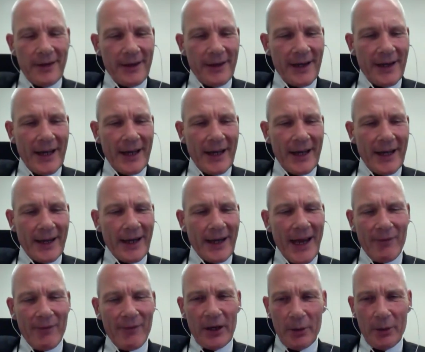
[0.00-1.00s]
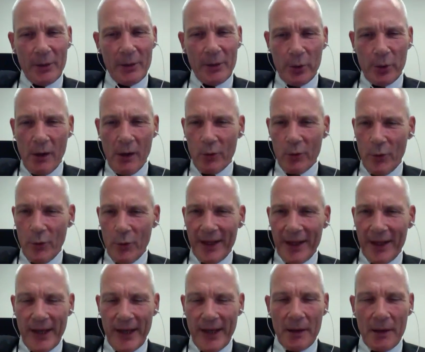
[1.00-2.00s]
I have a little problem with that
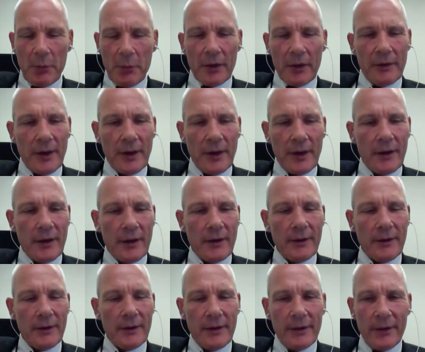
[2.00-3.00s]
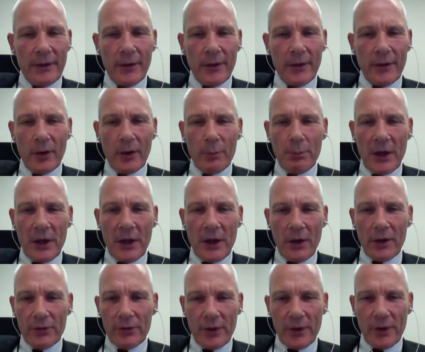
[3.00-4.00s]
statement, not
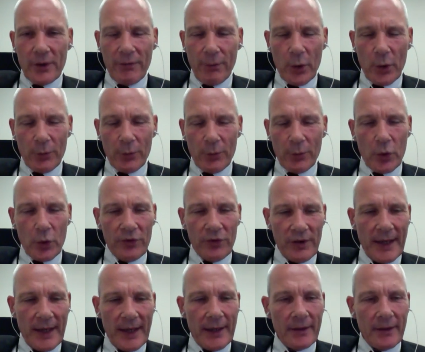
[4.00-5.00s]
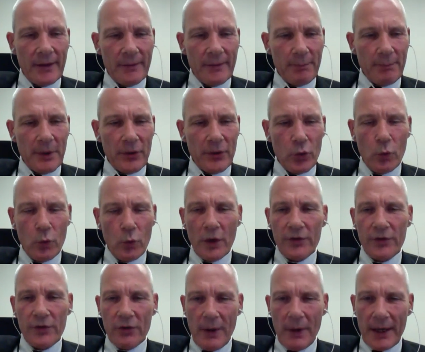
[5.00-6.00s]
because of what was said, but who was
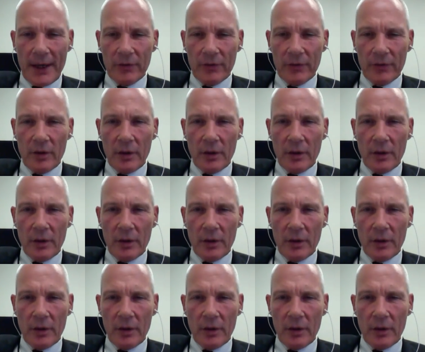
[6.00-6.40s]
addressed.